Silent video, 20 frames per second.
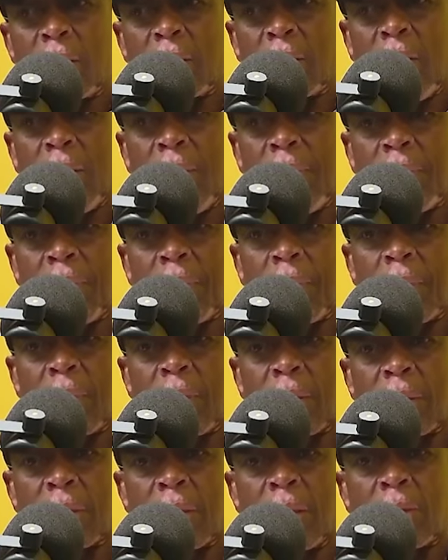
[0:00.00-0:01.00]
eh?
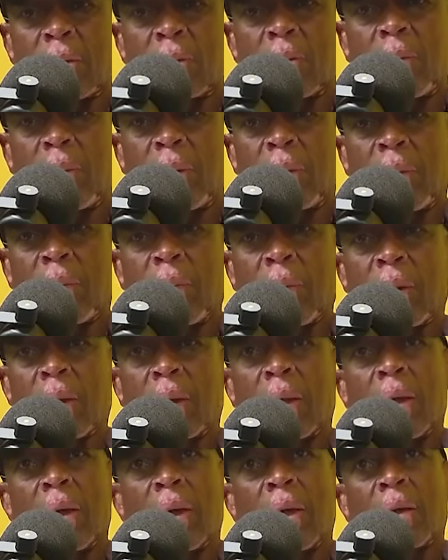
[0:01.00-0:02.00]
he says to me
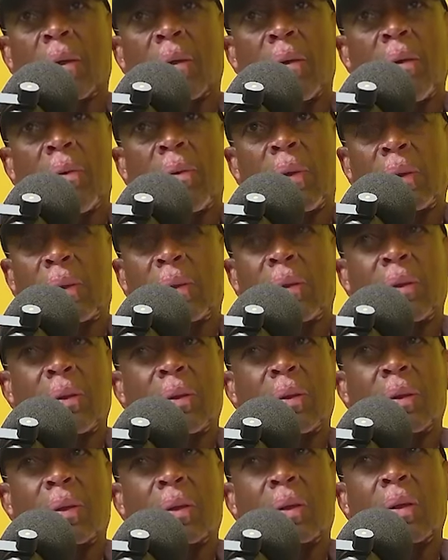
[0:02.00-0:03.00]
you know what
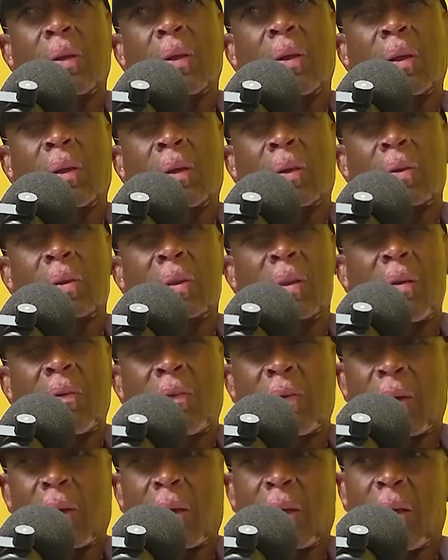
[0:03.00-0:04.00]
you're still
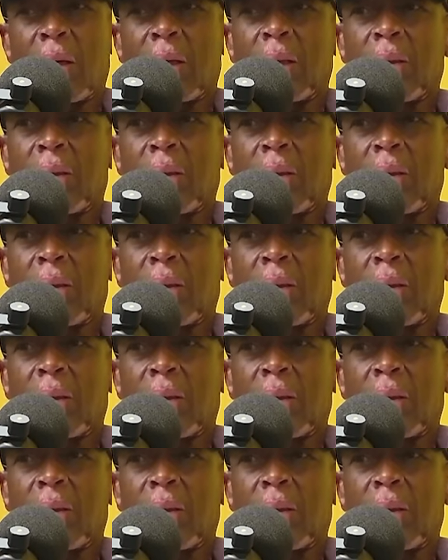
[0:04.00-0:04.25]
very young